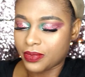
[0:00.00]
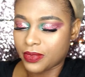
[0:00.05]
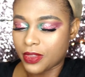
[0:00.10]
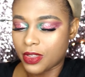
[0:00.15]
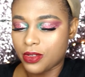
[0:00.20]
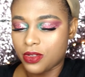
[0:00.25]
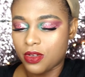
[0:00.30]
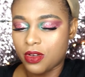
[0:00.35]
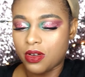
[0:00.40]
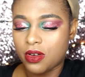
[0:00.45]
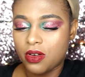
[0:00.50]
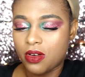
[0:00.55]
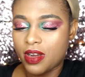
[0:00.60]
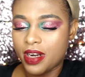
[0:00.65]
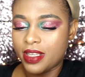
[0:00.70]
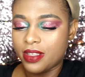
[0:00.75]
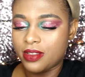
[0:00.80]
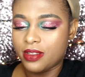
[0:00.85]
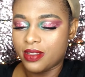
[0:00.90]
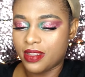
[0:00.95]
So
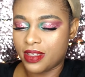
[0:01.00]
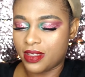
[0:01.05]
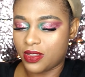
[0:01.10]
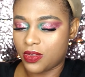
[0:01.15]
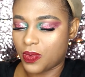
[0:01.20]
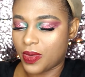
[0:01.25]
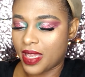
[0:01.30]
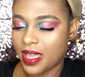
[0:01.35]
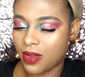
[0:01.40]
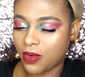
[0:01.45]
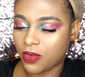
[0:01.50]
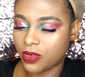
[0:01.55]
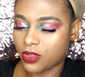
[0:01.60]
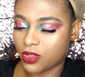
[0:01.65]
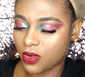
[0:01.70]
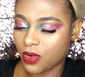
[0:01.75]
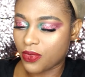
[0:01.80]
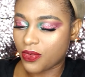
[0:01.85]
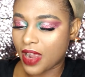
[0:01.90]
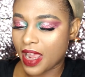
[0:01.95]
according to this wig,
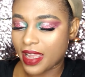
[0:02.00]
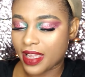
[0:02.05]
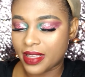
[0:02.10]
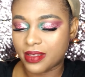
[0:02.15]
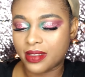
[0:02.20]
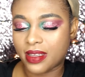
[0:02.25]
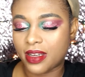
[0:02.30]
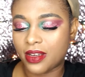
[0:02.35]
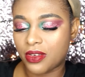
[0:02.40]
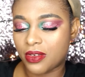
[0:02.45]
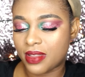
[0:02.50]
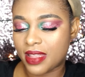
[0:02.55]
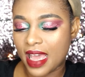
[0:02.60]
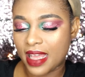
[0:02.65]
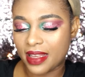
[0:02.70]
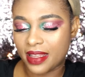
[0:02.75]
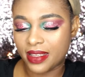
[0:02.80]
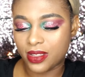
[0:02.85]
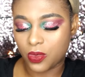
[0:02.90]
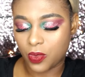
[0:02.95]
so far I can tell you
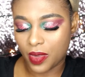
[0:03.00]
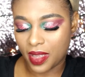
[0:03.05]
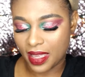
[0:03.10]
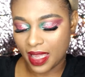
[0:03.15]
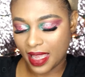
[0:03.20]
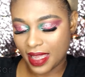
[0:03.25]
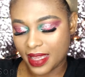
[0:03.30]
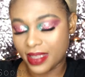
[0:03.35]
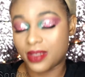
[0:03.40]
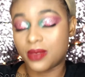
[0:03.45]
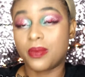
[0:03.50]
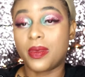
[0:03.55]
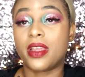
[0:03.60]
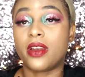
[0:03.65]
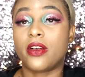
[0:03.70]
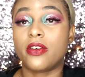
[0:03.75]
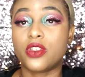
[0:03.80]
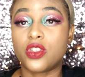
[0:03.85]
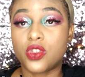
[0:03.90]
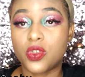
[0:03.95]
that this wig is
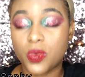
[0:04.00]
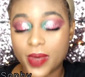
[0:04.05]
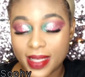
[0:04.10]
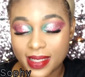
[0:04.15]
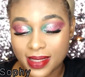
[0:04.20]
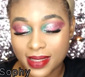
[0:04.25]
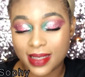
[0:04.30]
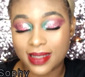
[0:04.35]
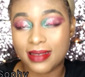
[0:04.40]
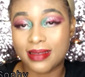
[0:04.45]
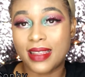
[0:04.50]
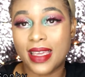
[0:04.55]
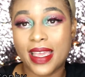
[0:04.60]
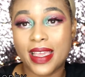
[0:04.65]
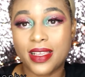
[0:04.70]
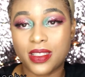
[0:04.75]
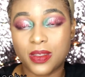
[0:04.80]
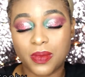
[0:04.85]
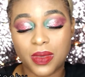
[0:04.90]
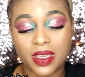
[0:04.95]
made of Swiss
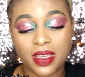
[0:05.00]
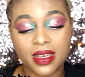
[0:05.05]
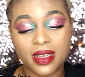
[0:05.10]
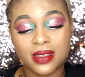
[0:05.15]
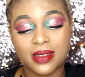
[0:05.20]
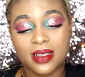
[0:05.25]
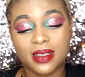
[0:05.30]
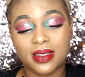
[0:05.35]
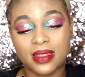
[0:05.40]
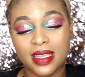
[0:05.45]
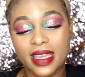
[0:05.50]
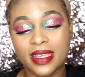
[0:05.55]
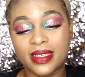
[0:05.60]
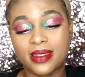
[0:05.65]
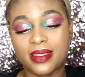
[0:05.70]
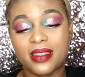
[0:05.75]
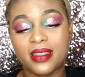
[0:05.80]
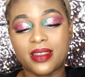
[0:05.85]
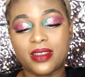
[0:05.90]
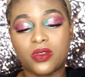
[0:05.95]
lace, because the
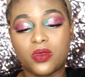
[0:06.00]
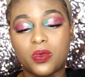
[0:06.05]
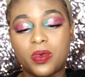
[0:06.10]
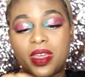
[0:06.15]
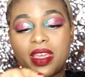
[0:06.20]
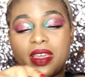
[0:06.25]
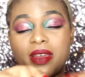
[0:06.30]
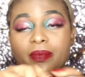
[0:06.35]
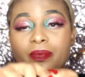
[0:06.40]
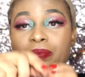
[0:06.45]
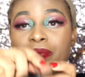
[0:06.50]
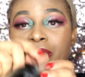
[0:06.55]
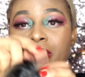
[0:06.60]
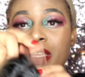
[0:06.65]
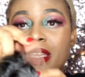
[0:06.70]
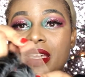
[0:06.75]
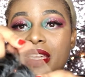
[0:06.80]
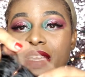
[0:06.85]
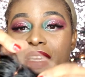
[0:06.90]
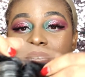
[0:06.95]
lace in this wig
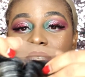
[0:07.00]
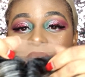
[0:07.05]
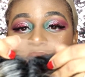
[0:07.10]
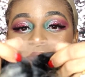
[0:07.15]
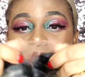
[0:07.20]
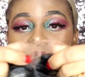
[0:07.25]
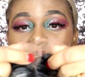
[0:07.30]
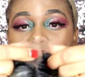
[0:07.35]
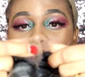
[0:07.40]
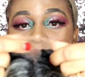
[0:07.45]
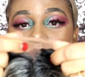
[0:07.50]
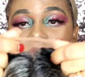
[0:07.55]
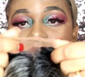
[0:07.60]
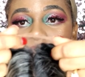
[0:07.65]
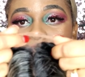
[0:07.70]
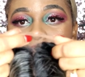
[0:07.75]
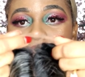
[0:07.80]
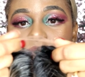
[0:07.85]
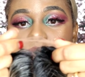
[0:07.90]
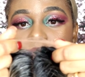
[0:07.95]
is very,
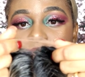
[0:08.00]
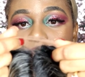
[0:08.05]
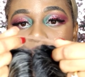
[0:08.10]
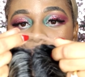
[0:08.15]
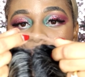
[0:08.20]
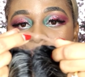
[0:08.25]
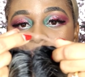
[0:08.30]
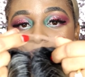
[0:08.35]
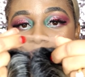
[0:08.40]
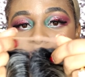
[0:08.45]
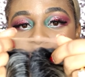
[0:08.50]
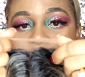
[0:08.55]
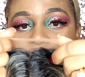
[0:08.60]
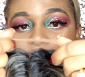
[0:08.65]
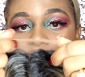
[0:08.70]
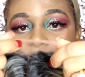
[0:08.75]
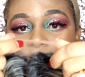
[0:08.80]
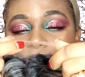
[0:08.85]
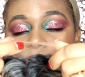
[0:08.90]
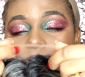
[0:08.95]
very soft. It has
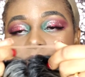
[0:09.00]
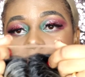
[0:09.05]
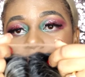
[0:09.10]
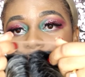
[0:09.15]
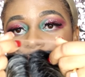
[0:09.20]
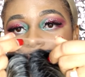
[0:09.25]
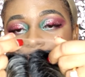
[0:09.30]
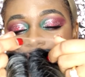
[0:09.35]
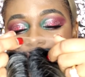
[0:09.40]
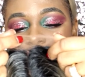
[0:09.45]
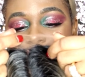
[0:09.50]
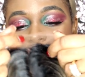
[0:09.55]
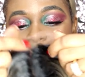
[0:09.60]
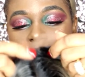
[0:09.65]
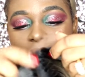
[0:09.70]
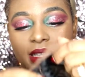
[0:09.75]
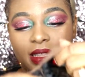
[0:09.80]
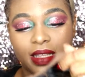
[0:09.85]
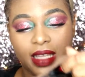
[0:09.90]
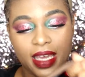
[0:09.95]
this very soft
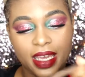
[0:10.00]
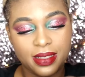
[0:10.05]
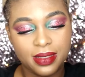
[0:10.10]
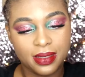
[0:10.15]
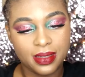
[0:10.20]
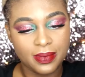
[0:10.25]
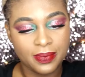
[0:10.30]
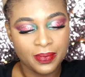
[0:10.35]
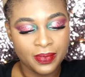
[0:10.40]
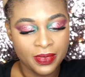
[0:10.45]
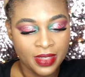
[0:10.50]
silky lace,